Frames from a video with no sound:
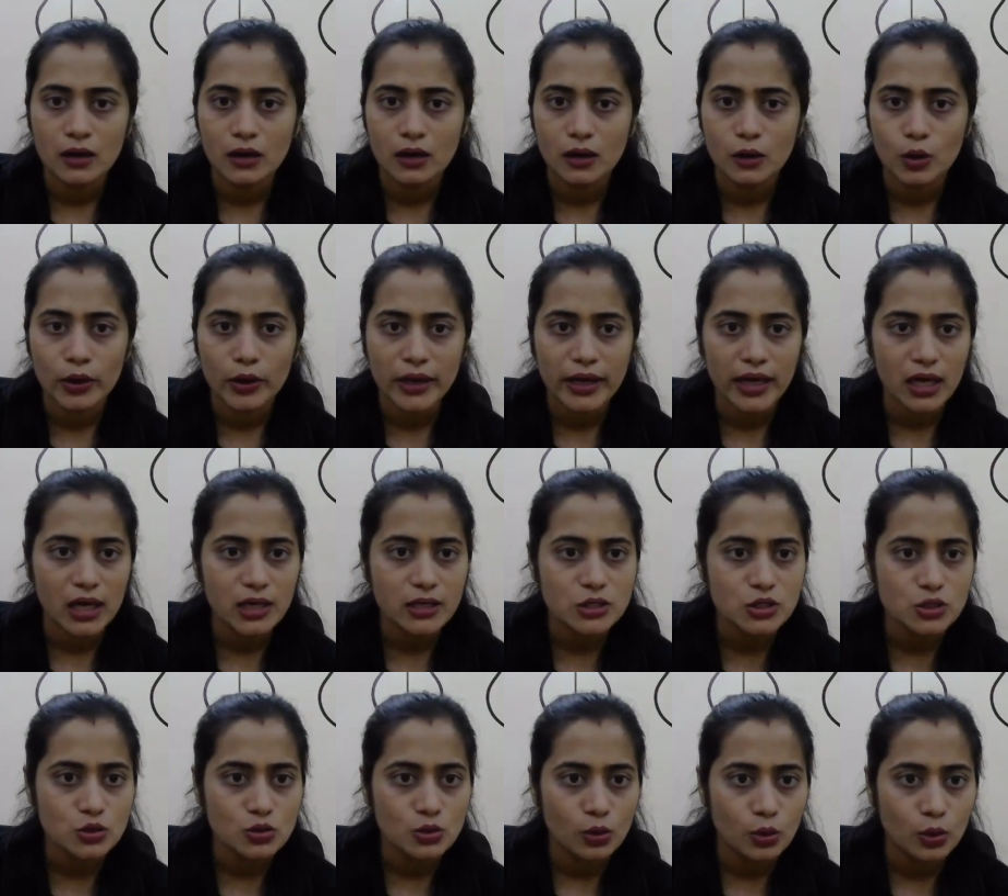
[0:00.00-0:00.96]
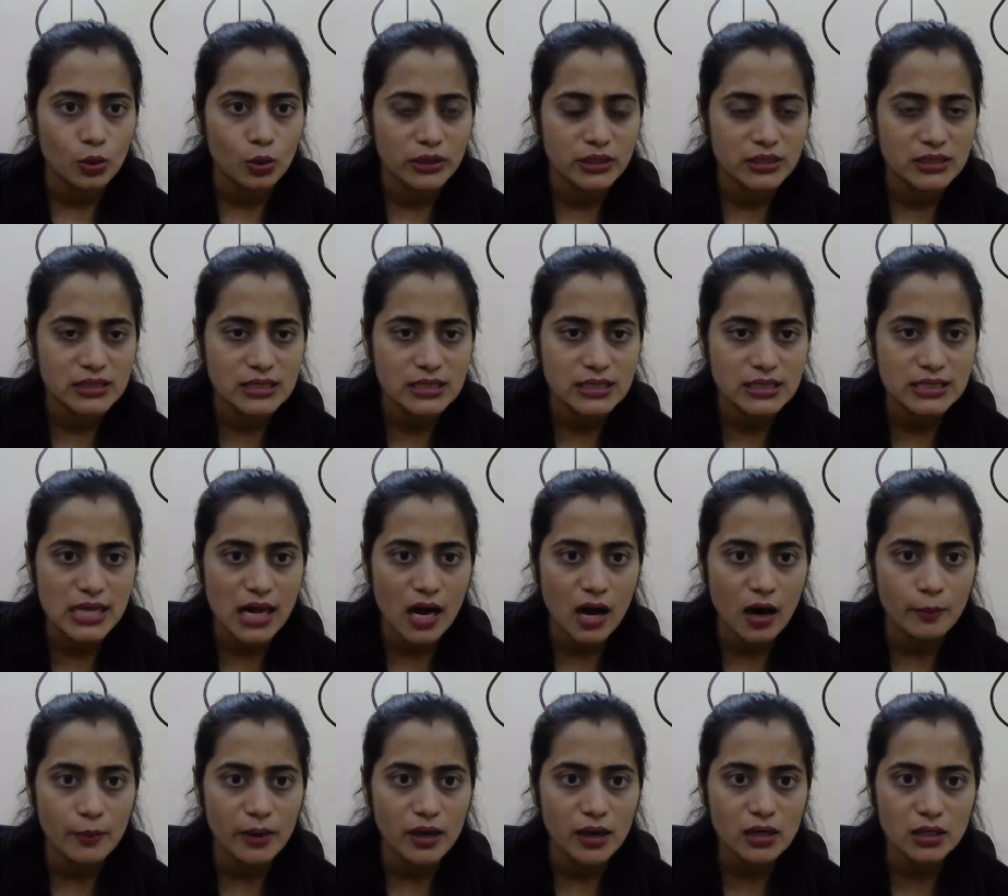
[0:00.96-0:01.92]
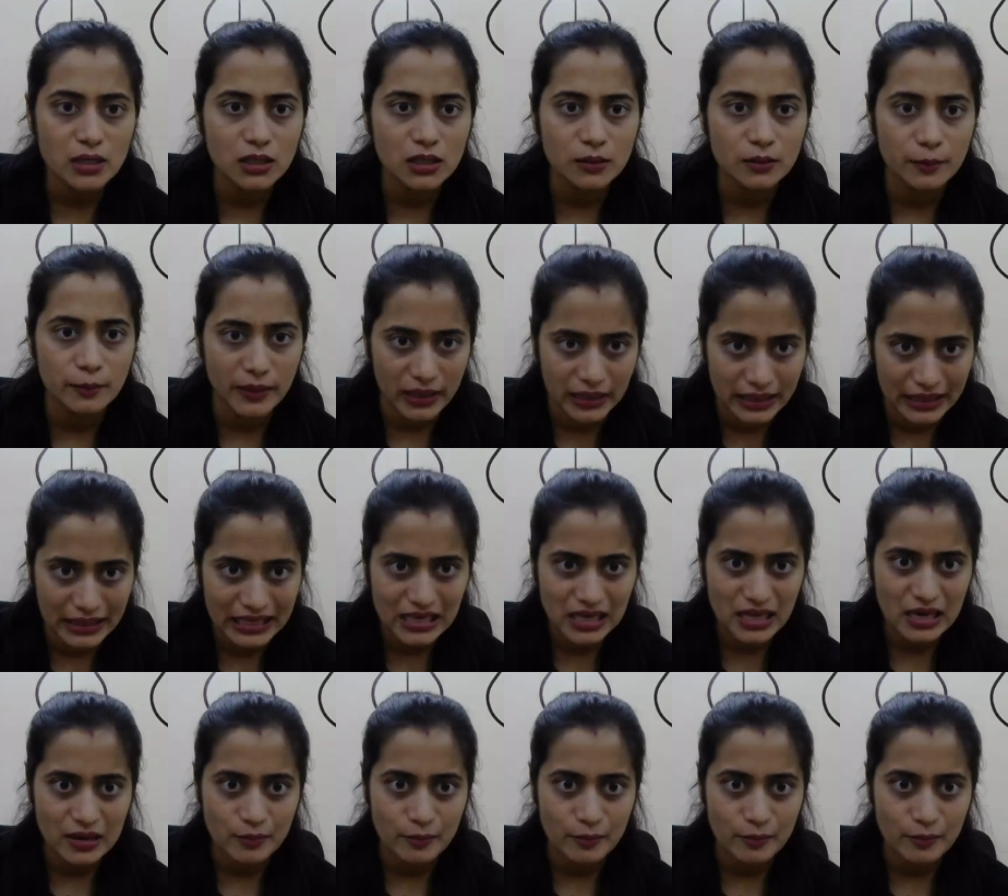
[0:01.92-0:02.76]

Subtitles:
Okay, so this is Amak Buddy.